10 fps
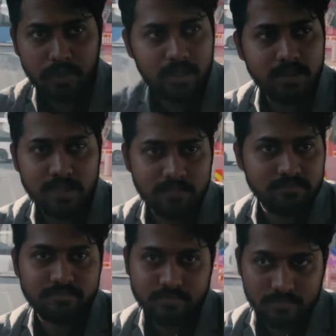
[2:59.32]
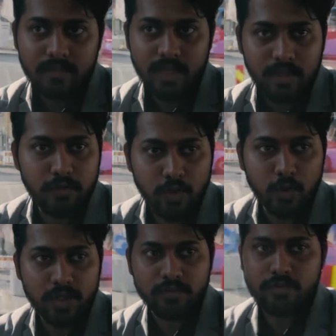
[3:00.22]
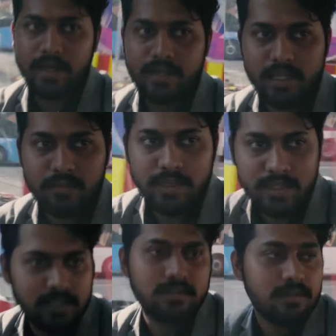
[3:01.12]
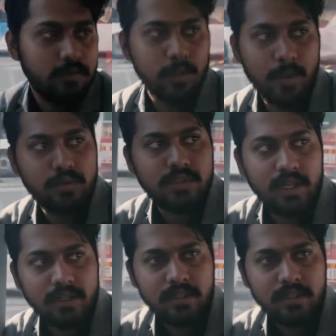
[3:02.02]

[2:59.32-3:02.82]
and then if you don't find anyone, then from outside.